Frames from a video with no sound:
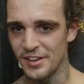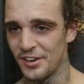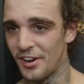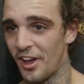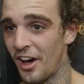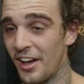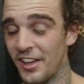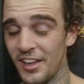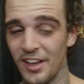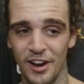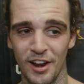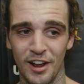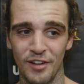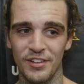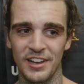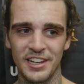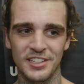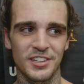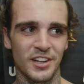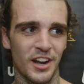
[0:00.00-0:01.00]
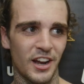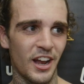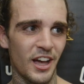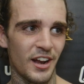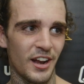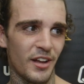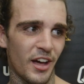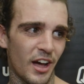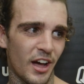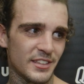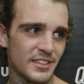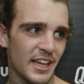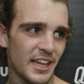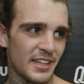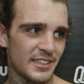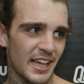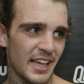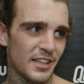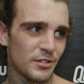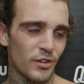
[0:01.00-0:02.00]
No, yeah, I love it. Listen,
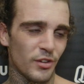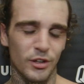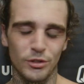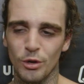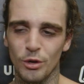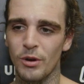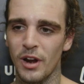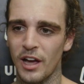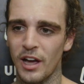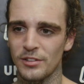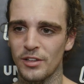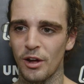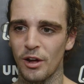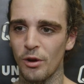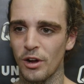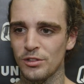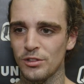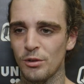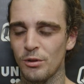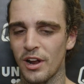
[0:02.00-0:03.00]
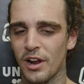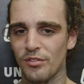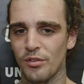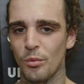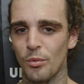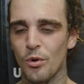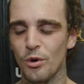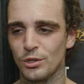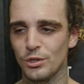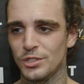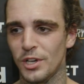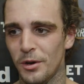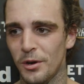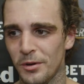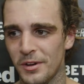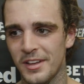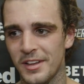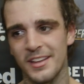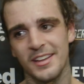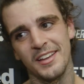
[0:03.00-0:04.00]
I do love a war, so
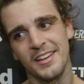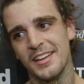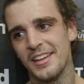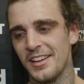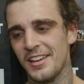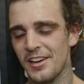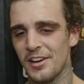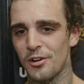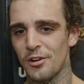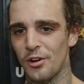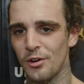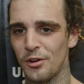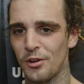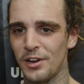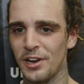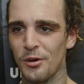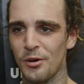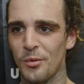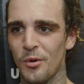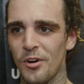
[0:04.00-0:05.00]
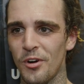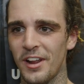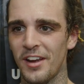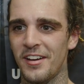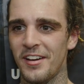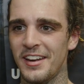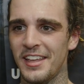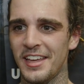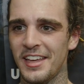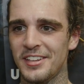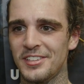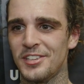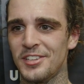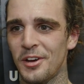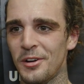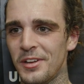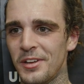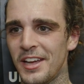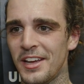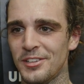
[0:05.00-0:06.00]
got a good little war there in the end.
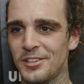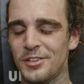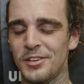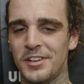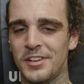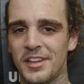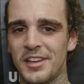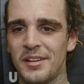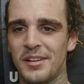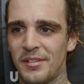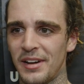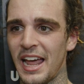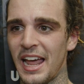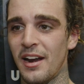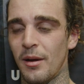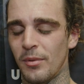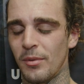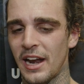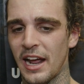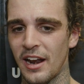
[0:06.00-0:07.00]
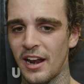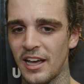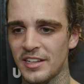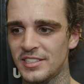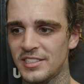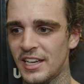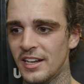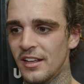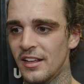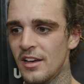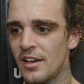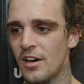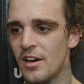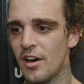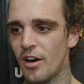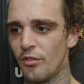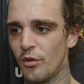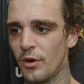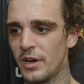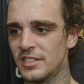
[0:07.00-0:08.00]
So yeah, good. I'm glad. Like I said,
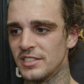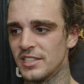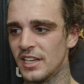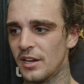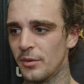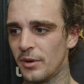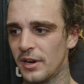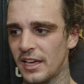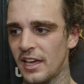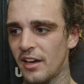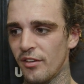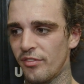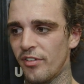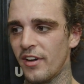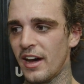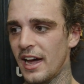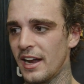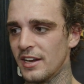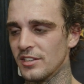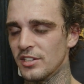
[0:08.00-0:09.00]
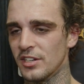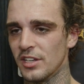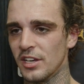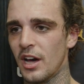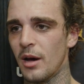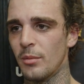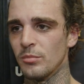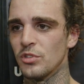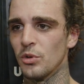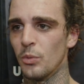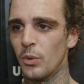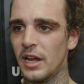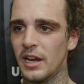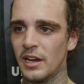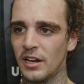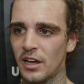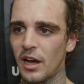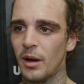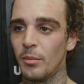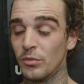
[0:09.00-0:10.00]
I've always said it. When I get a fighter that's going to come to win
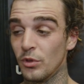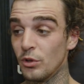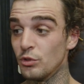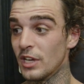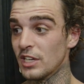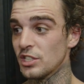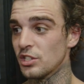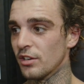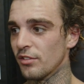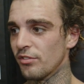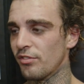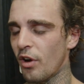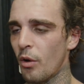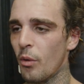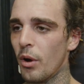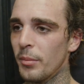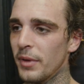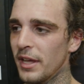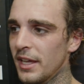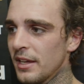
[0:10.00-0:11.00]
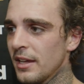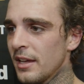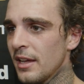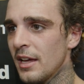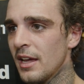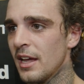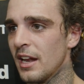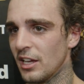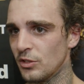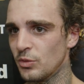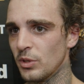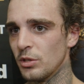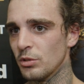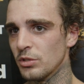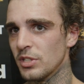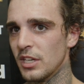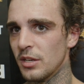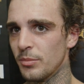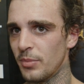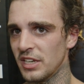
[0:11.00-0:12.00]
and come who's actually going to throw at me, that's when you'll
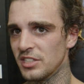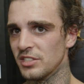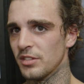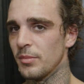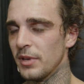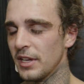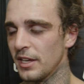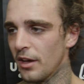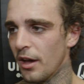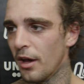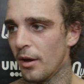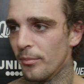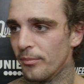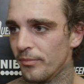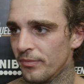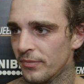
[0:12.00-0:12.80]
see the best of me. I